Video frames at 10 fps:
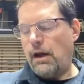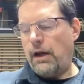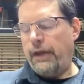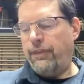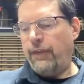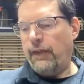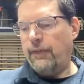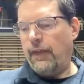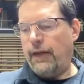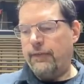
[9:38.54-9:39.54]
I
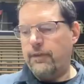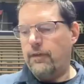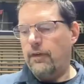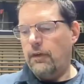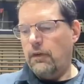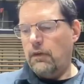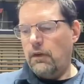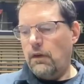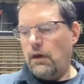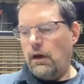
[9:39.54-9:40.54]
think that
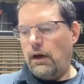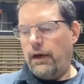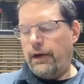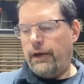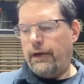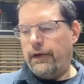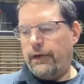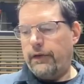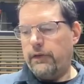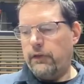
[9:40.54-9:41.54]

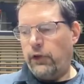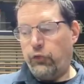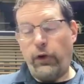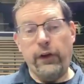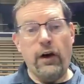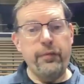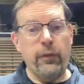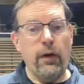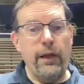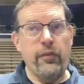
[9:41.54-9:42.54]
uh, you know, Trey
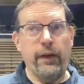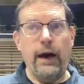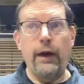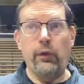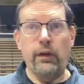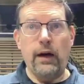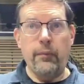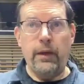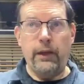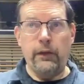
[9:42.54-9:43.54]
Kaufman-Renn's a guy who can
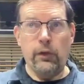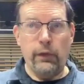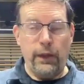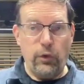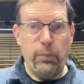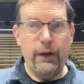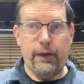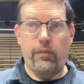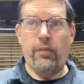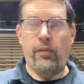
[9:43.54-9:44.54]
come in and go get you buckets.